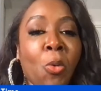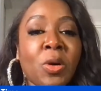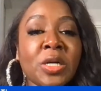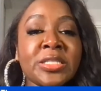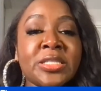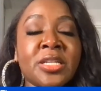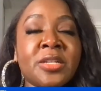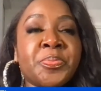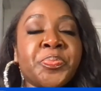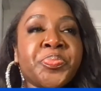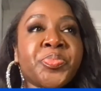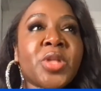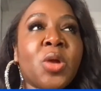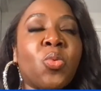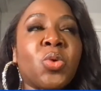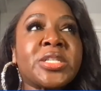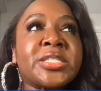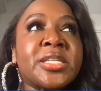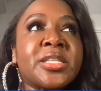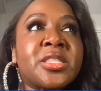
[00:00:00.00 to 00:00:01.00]
was it
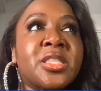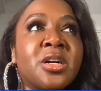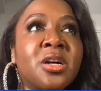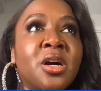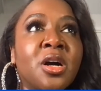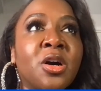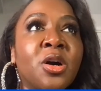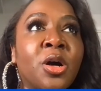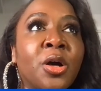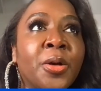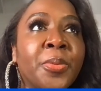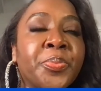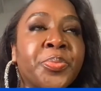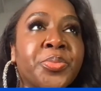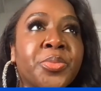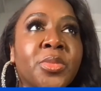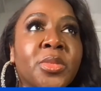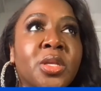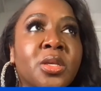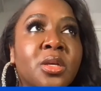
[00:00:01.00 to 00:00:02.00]
was it the
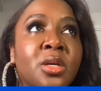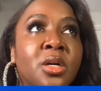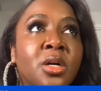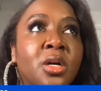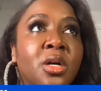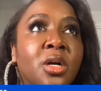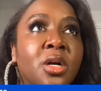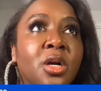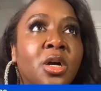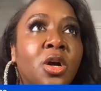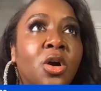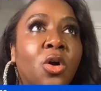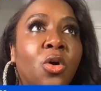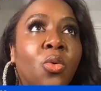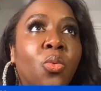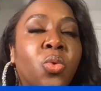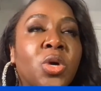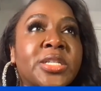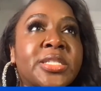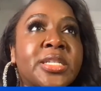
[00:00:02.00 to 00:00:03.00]
um
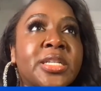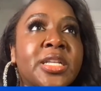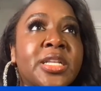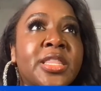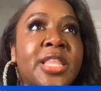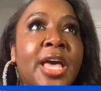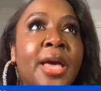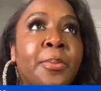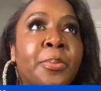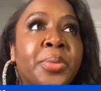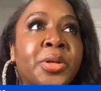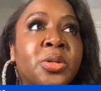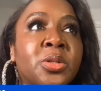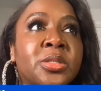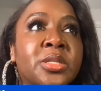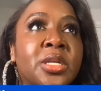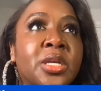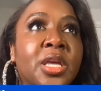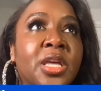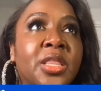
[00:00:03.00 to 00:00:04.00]
was it in that
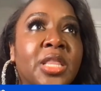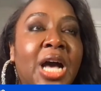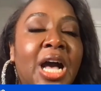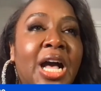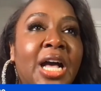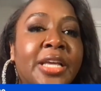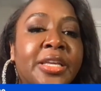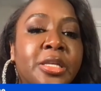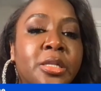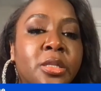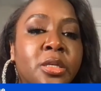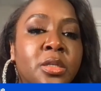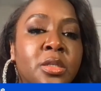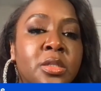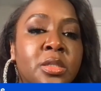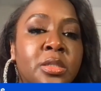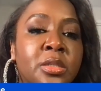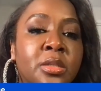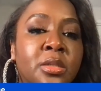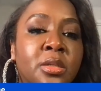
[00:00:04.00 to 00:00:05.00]
building in the
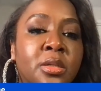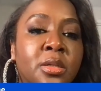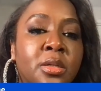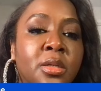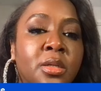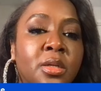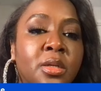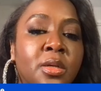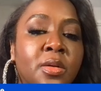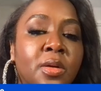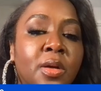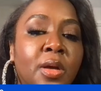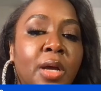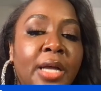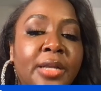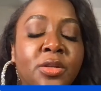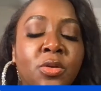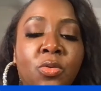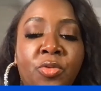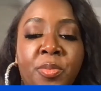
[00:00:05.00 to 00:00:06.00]
Oculus? I
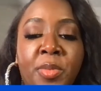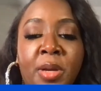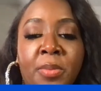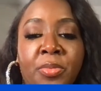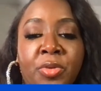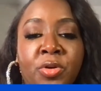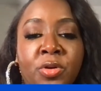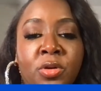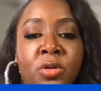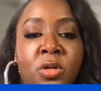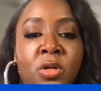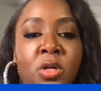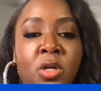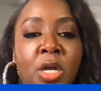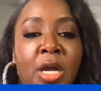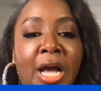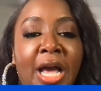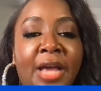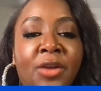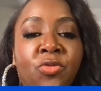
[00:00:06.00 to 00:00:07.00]
don't remember.
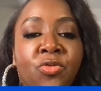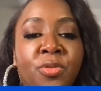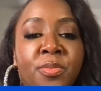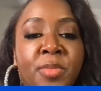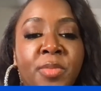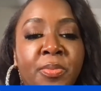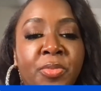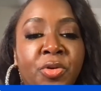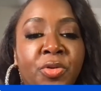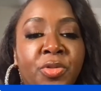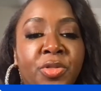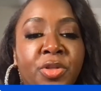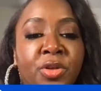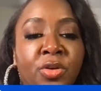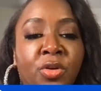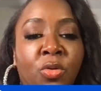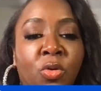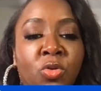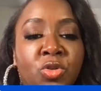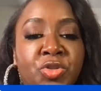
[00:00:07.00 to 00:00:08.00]
I don't remember the
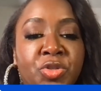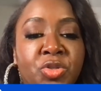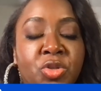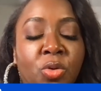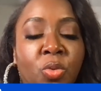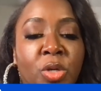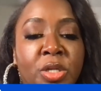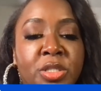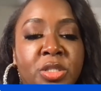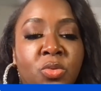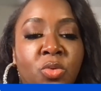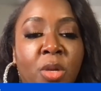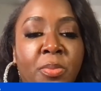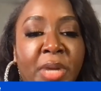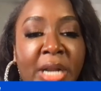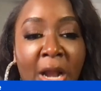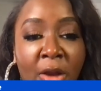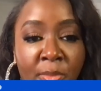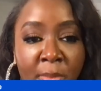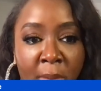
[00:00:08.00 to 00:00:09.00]
grocery store restaurant,
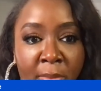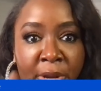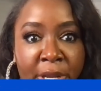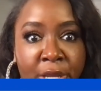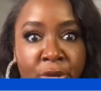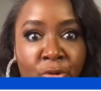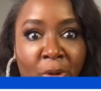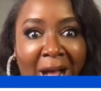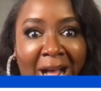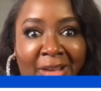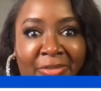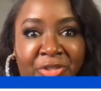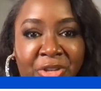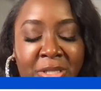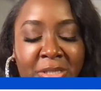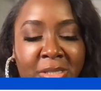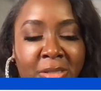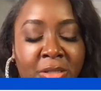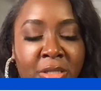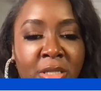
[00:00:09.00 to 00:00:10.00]
but I remember you
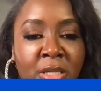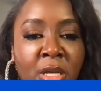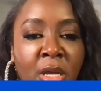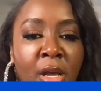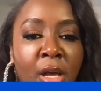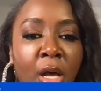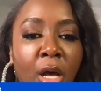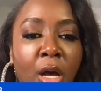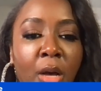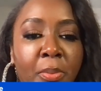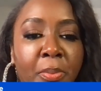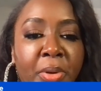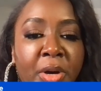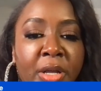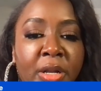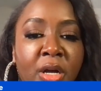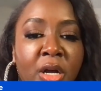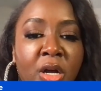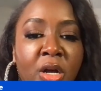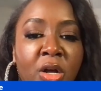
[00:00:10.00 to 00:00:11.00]
obviously.
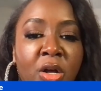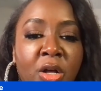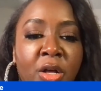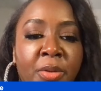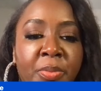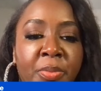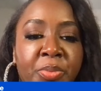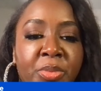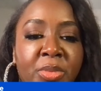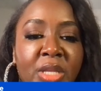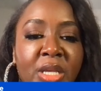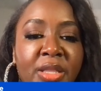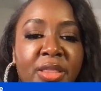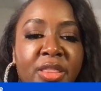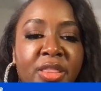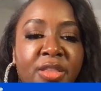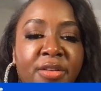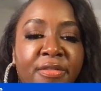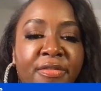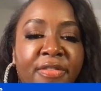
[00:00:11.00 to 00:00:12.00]
But um
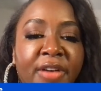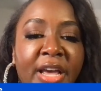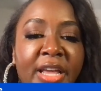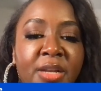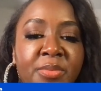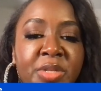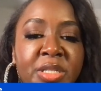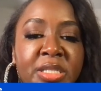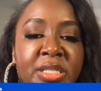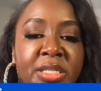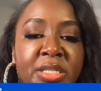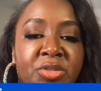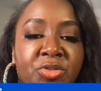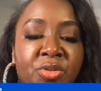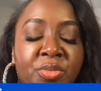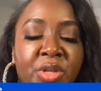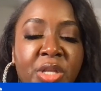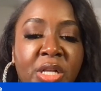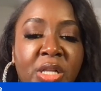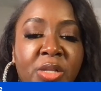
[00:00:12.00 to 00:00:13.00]
the vitamin C
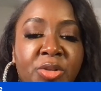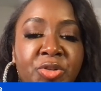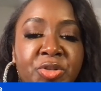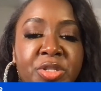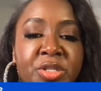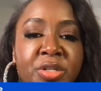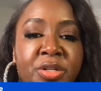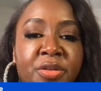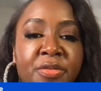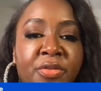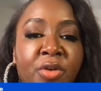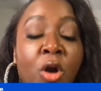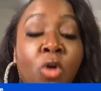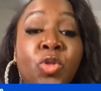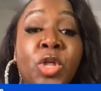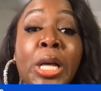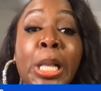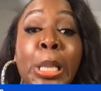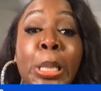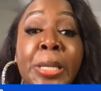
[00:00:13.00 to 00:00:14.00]
serum and the clear stuff. Oh,
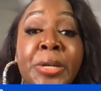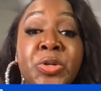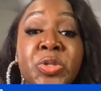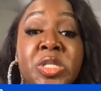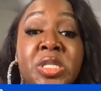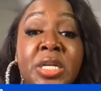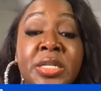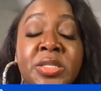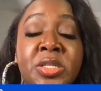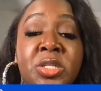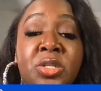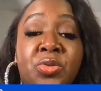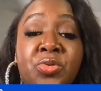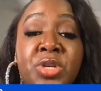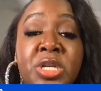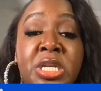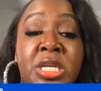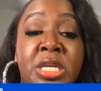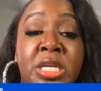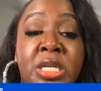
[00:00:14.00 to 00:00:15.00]
the clear
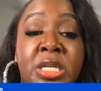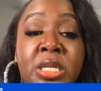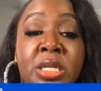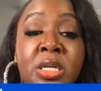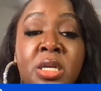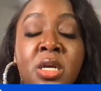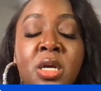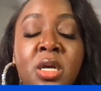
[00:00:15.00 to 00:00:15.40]
sunscreen